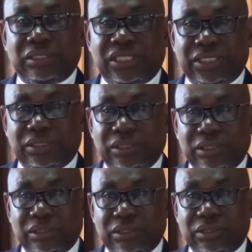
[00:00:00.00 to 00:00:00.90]
thing
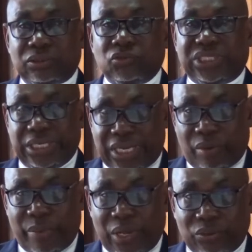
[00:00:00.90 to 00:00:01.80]
to think
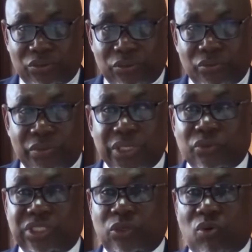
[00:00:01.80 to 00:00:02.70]
about when
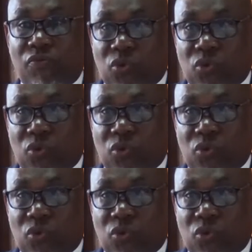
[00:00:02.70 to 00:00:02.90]
you think